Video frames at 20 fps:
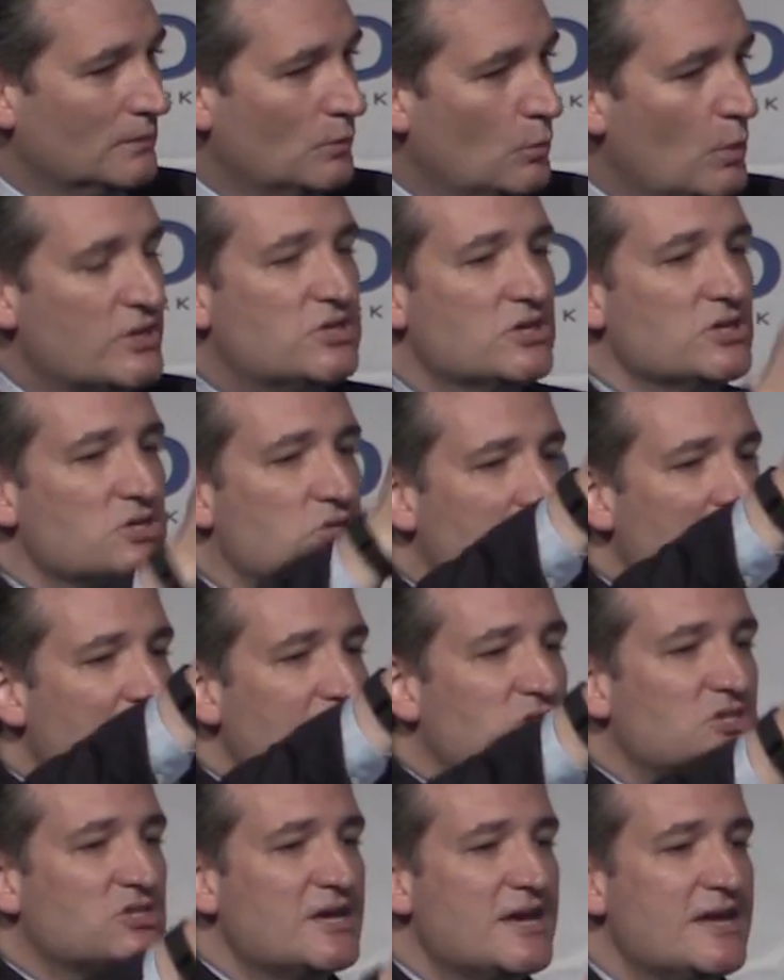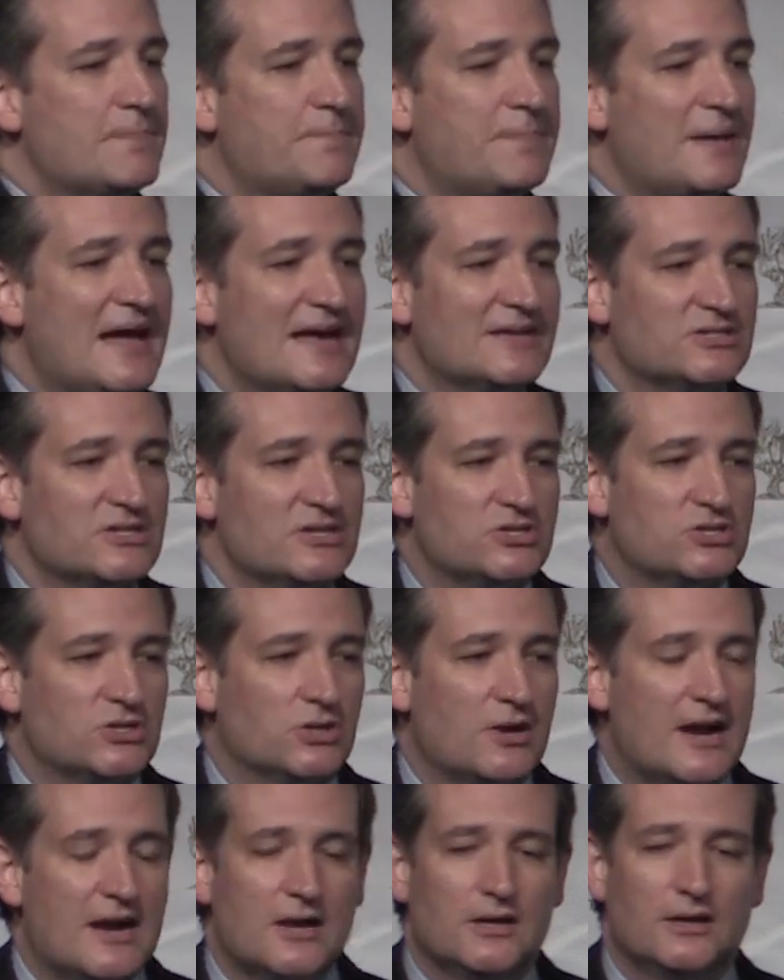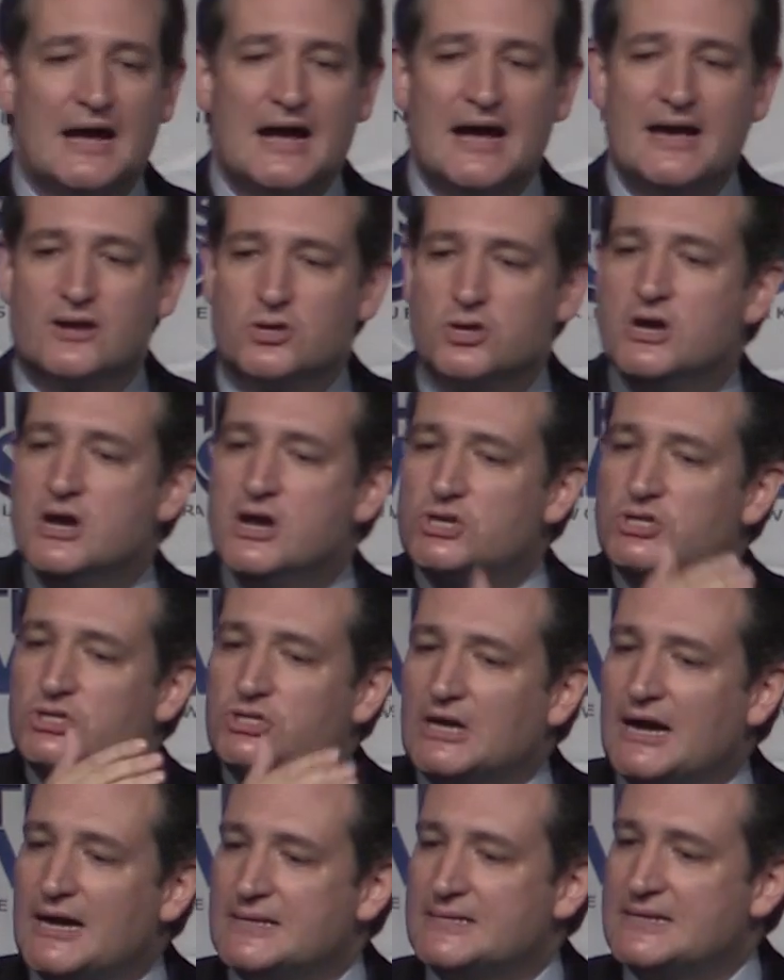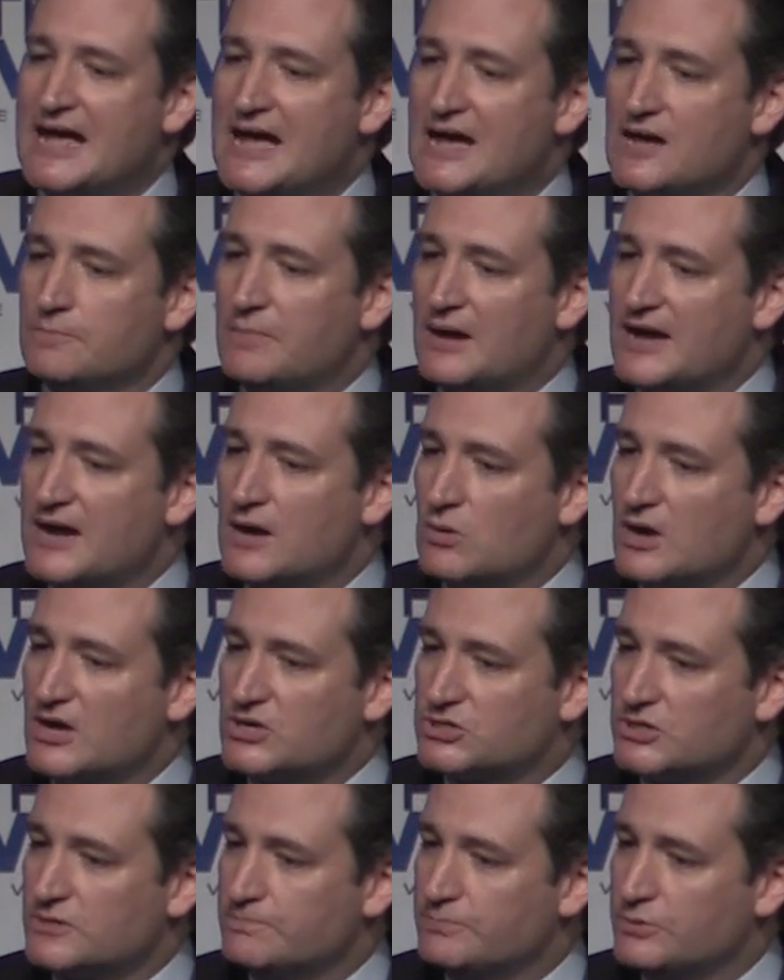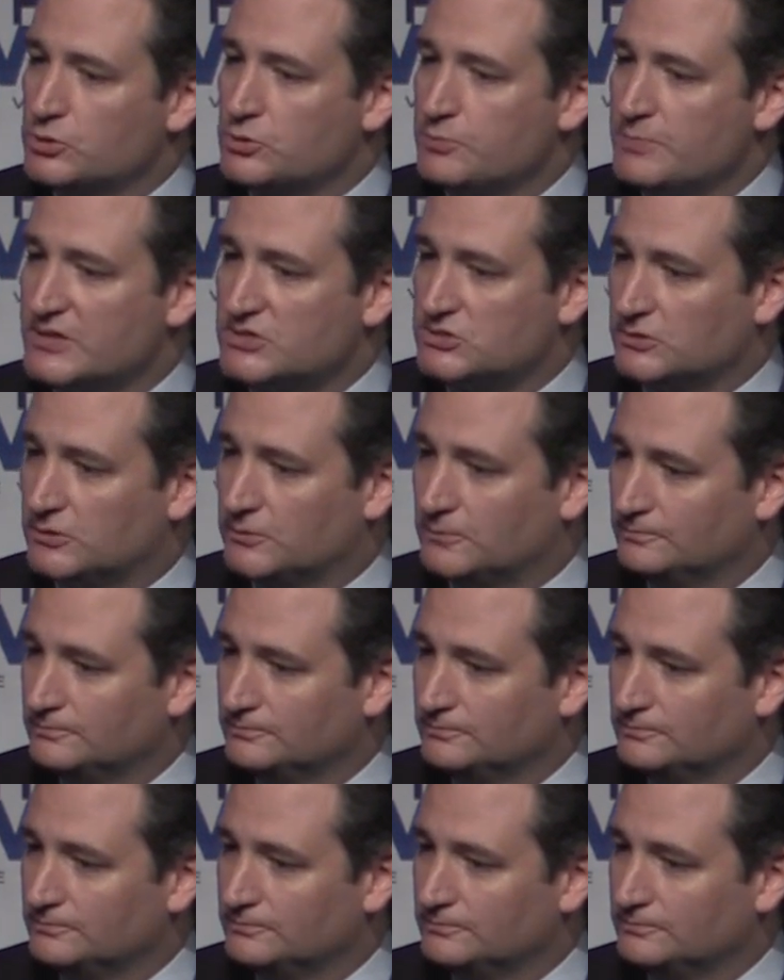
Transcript: which had just seen a passenger airliner shot down by a Russian Buk missile.